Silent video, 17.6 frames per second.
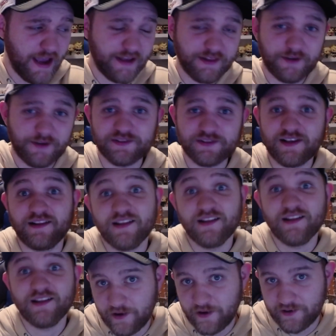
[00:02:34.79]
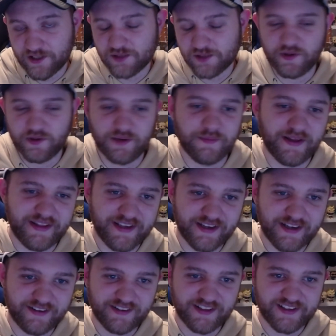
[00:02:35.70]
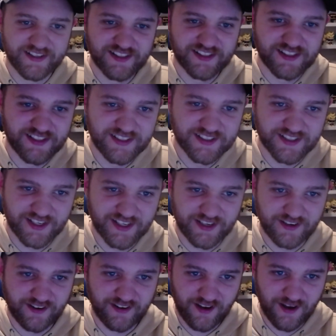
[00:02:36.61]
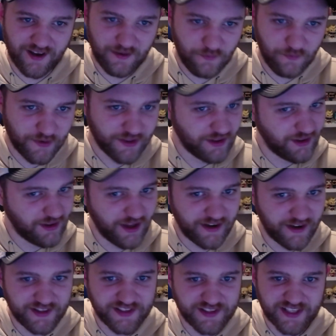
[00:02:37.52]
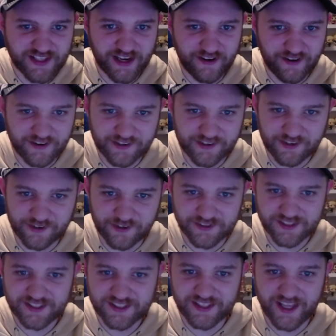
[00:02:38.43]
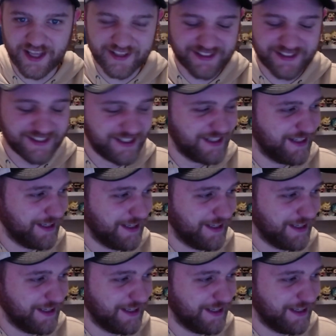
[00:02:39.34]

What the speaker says: there is a lot unexplained by the end of this season with a lot of these characters that